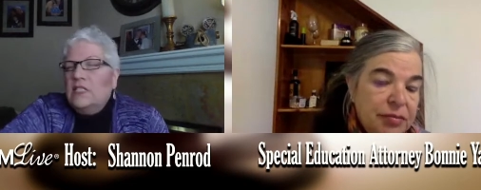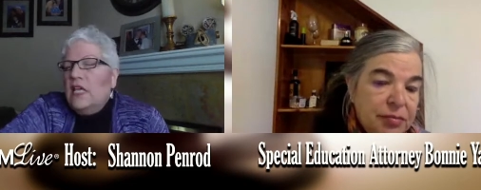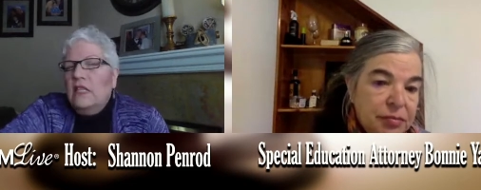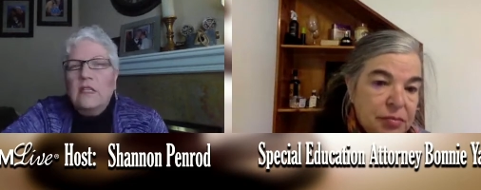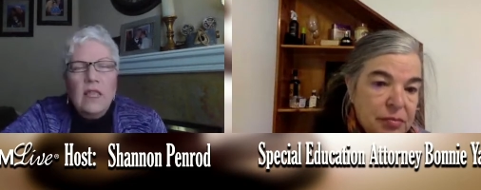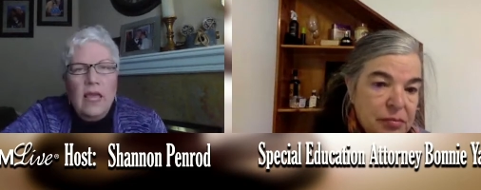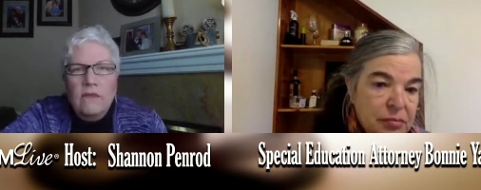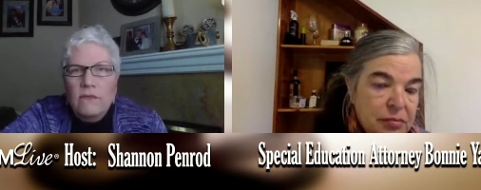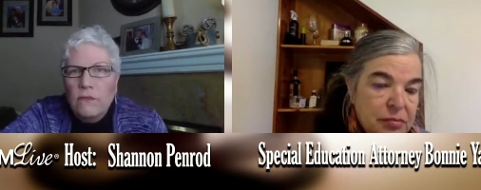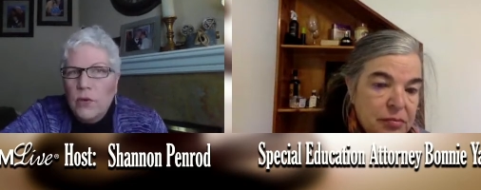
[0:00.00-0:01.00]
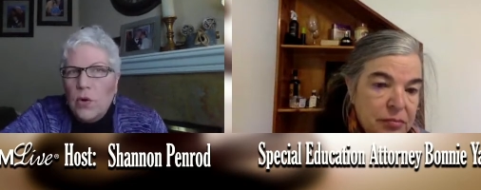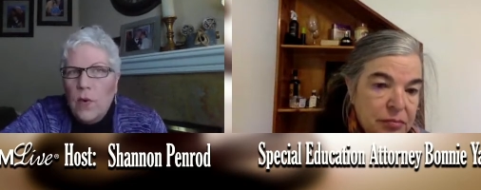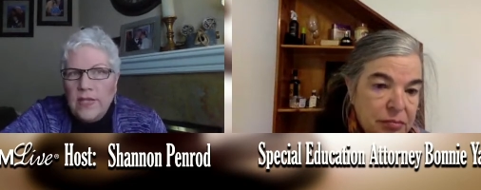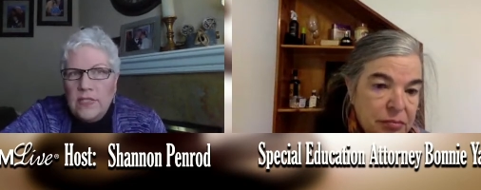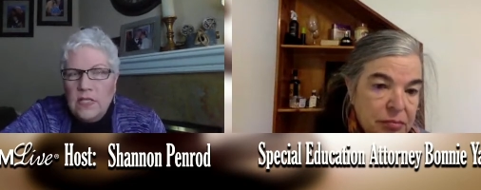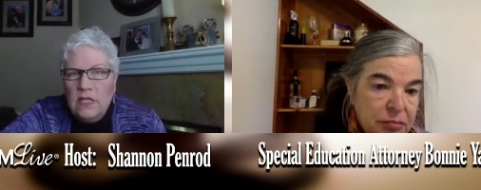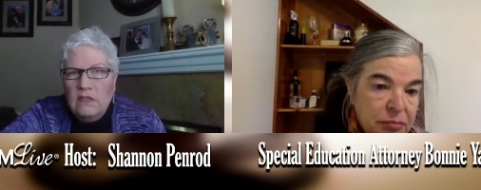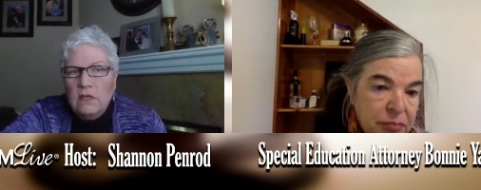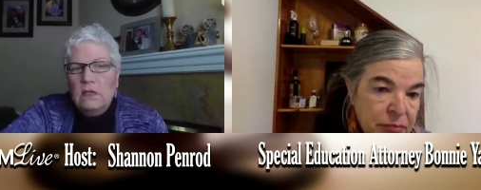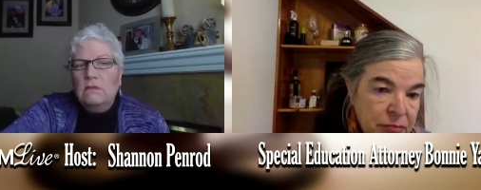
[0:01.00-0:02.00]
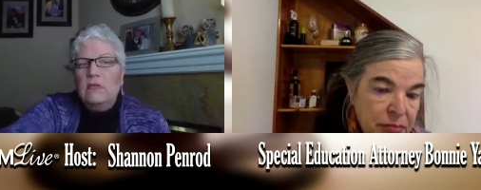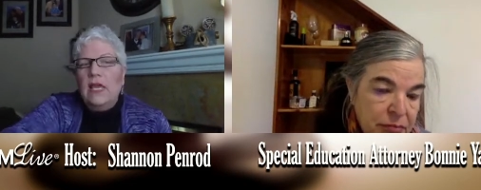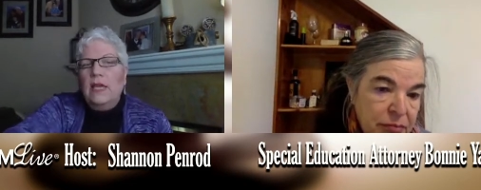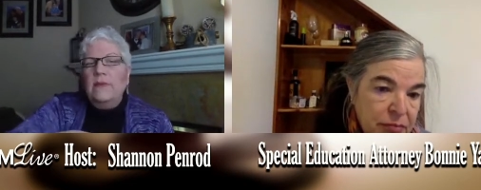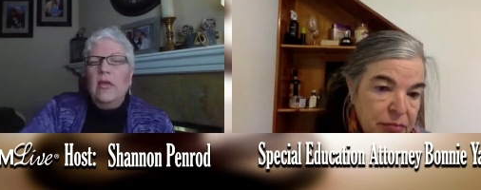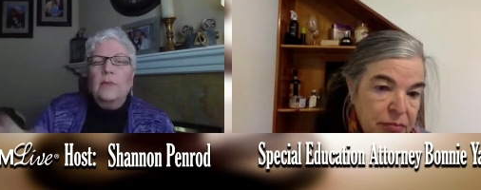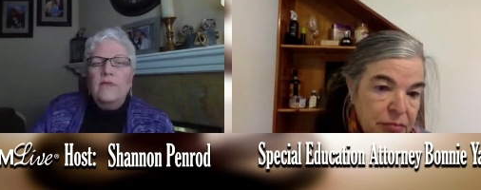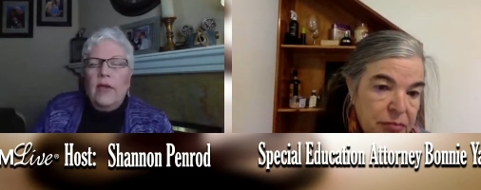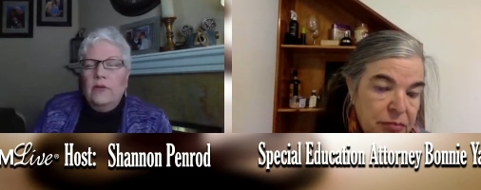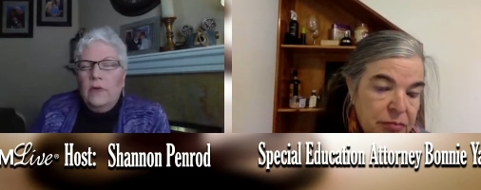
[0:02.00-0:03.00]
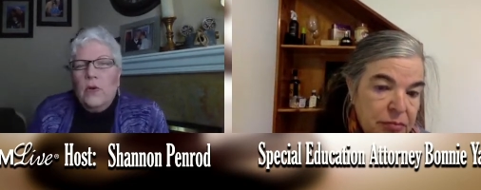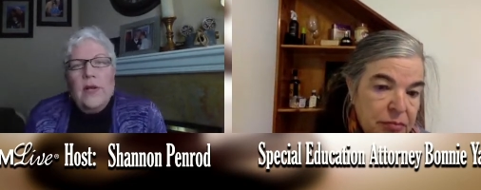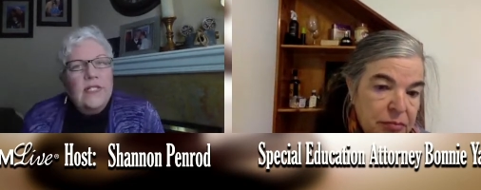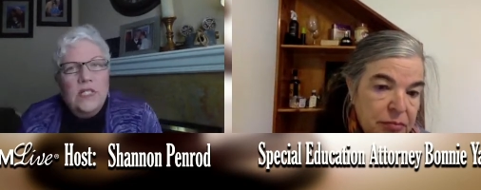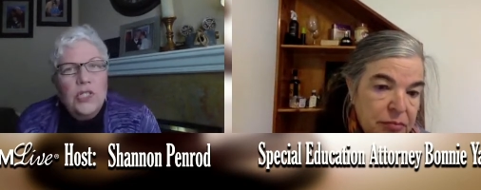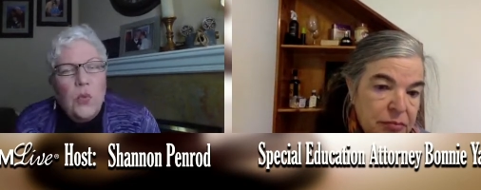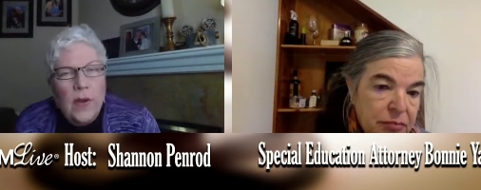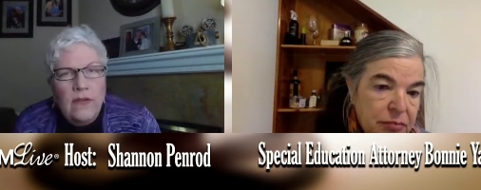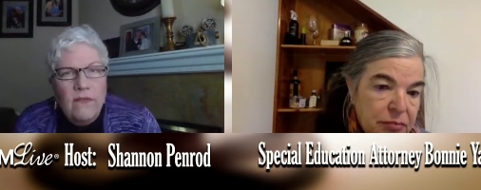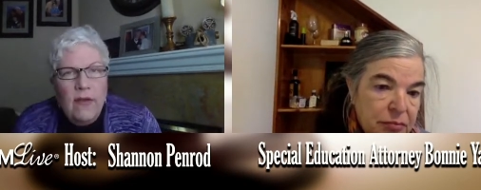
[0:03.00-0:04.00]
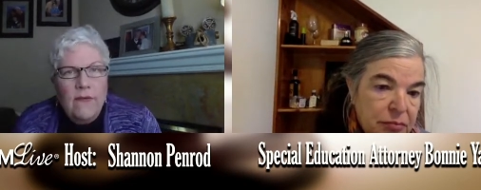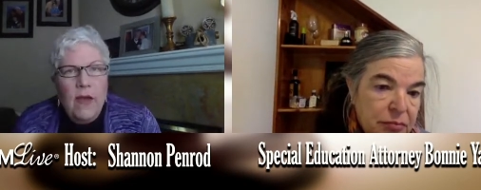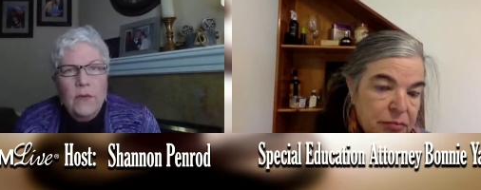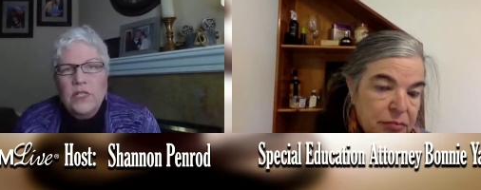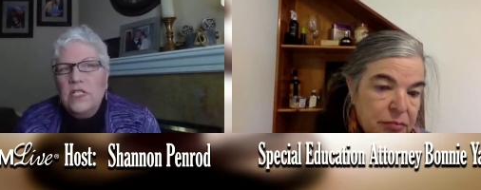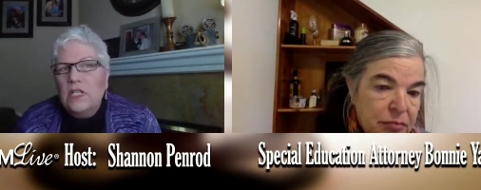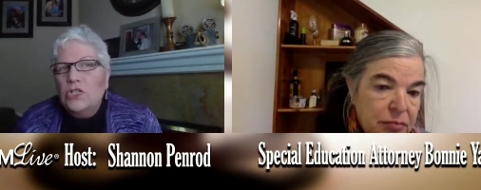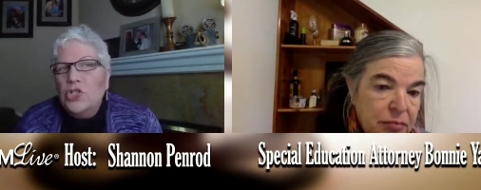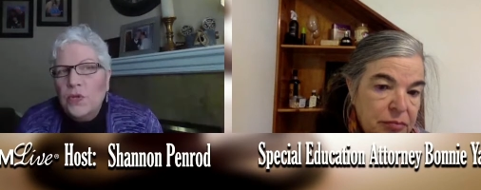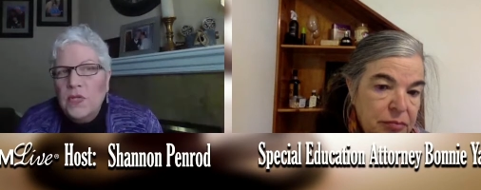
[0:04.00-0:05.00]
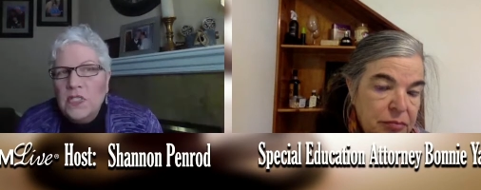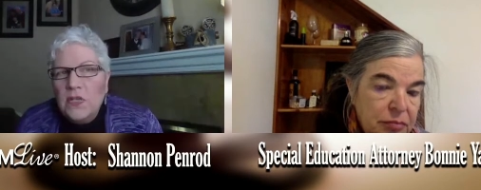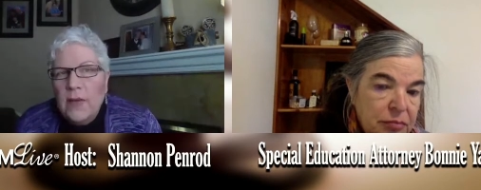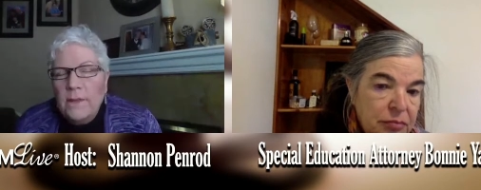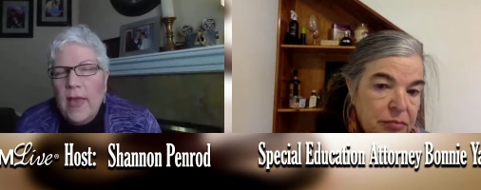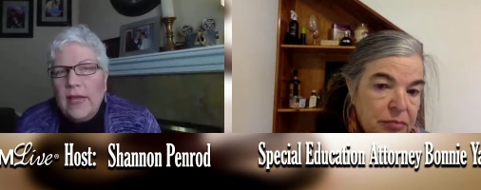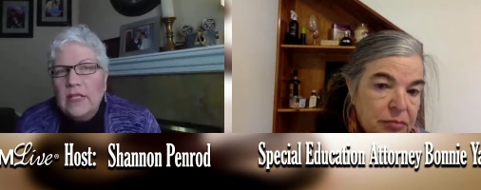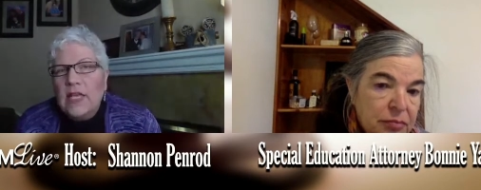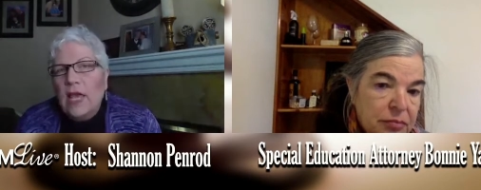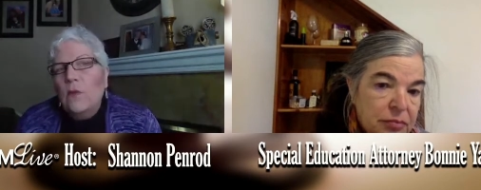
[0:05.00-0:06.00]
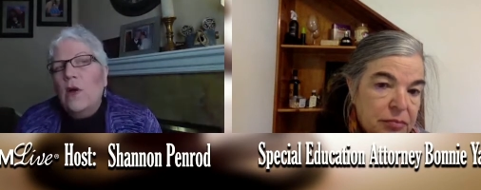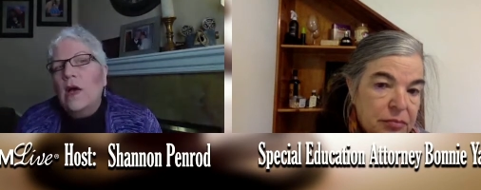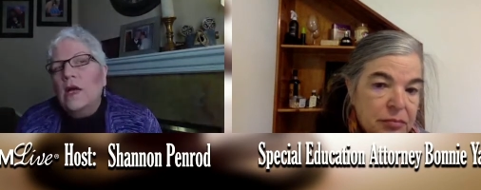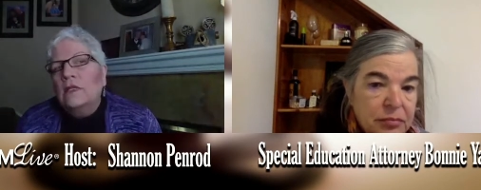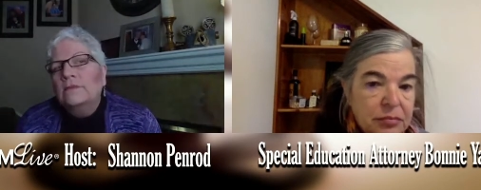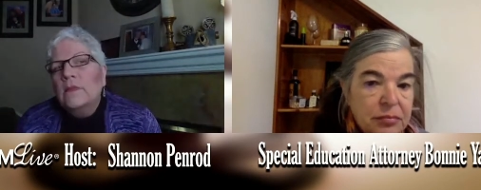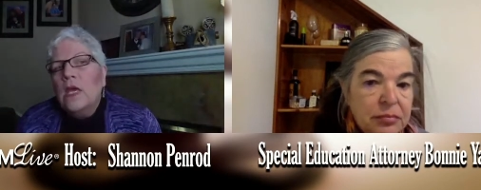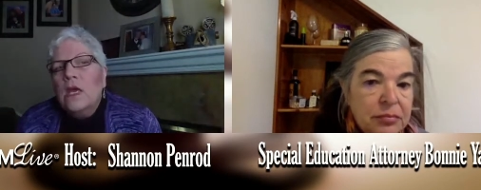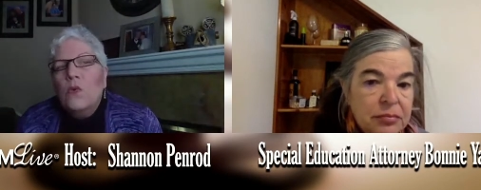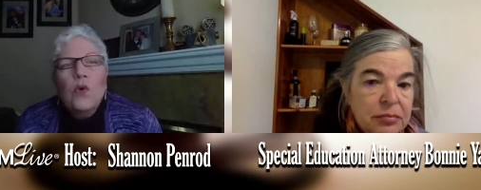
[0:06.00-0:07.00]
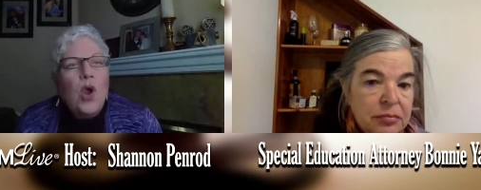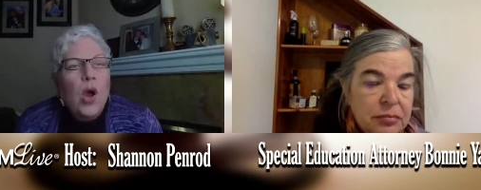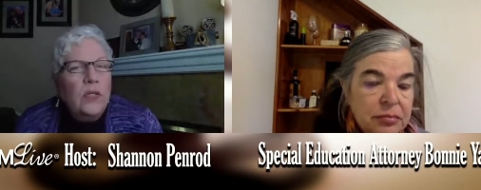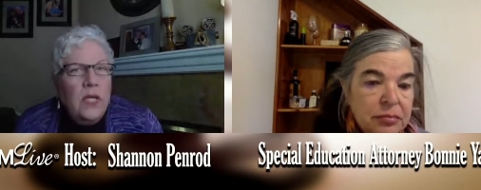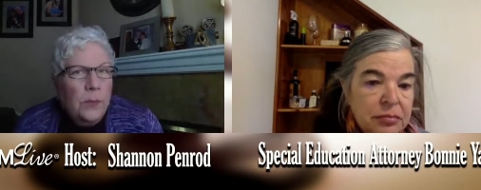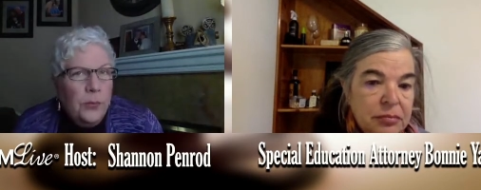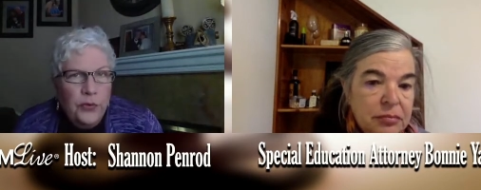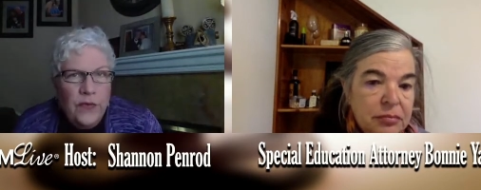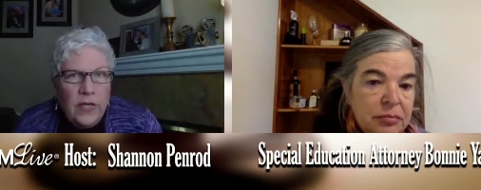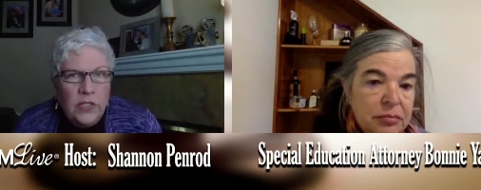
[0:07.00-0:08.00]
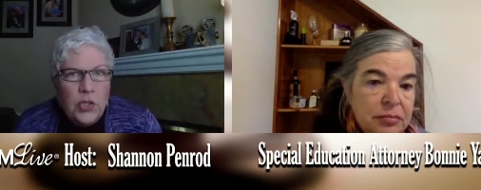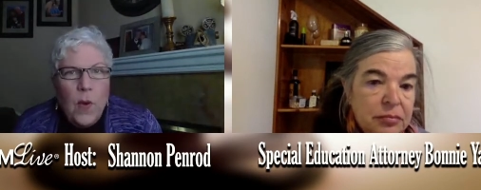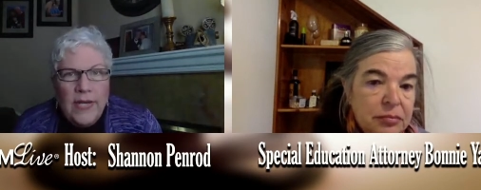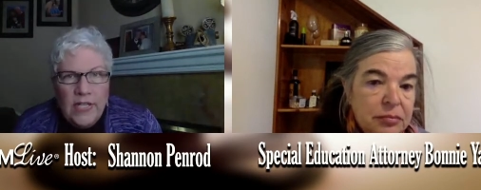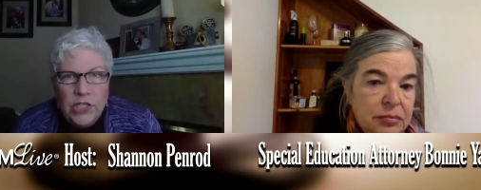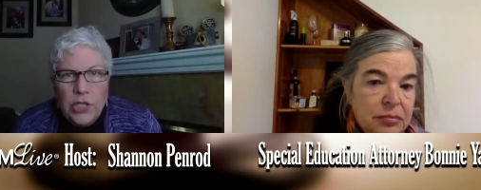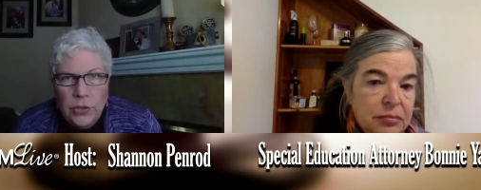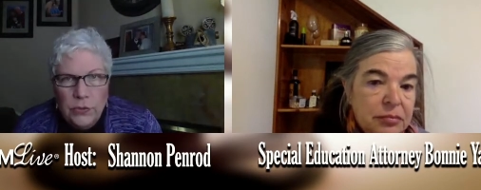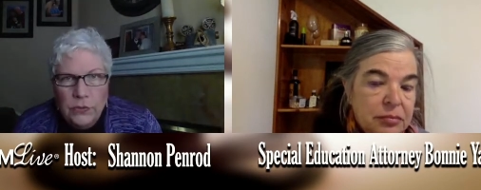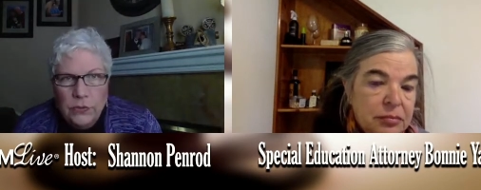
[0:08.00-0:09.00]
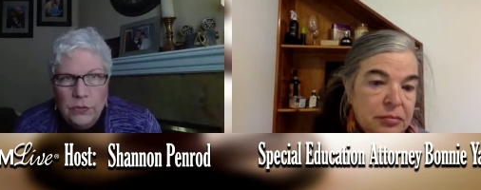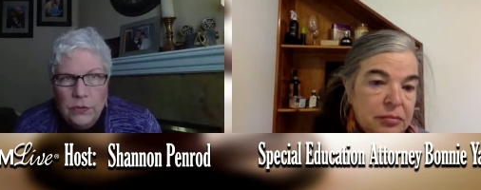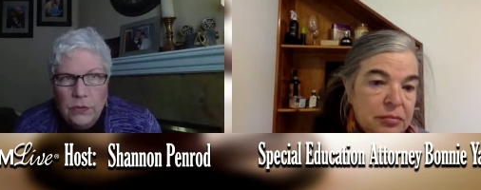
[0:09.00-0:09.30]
Speaker 1: let's say that they've requested the the ABA provider requested 25 hours. The insurance will come back and say, "Well, we're only approving 22."